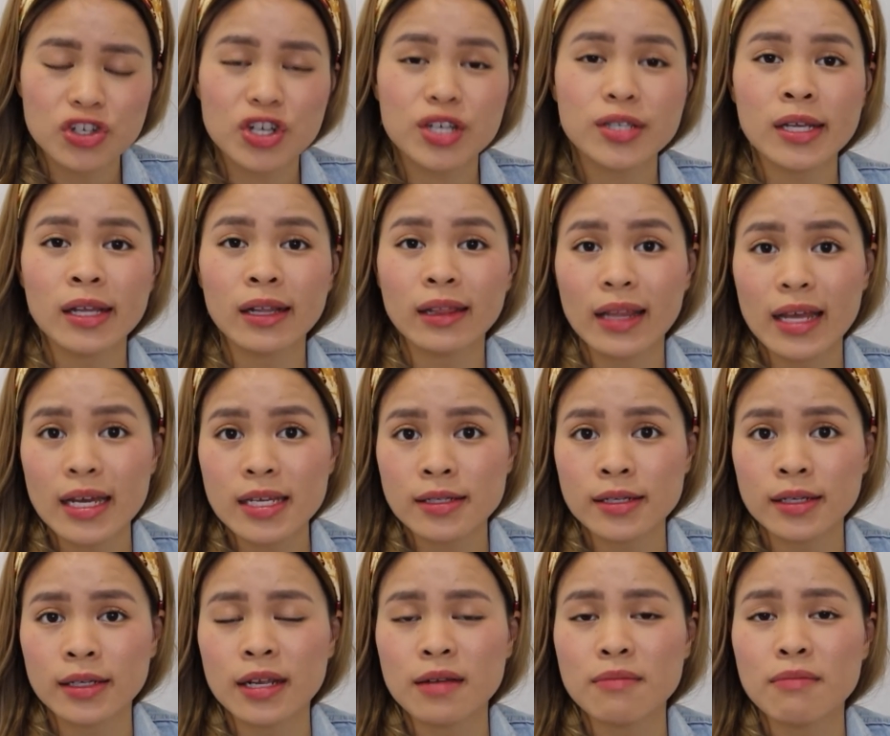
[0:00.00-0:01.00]
just a
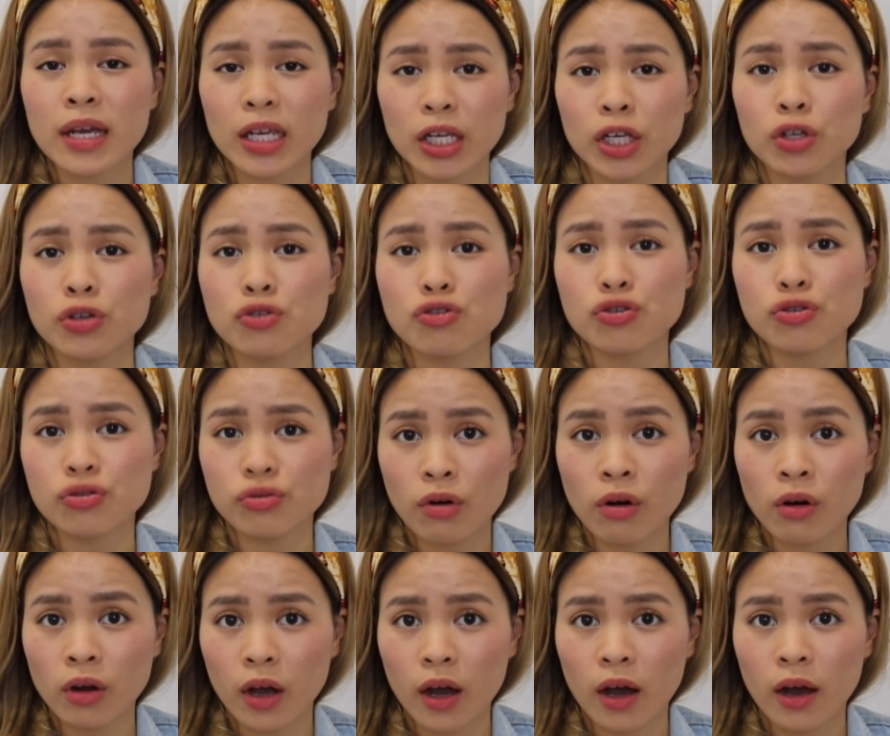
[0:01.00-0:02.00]
lesson in making you
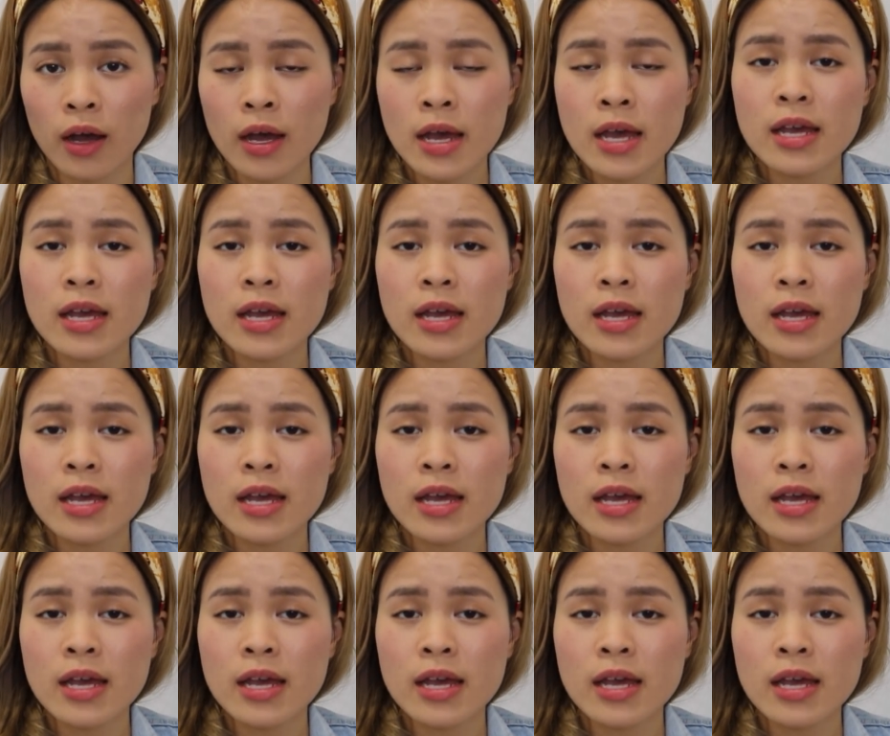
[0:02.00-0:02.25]
stronger.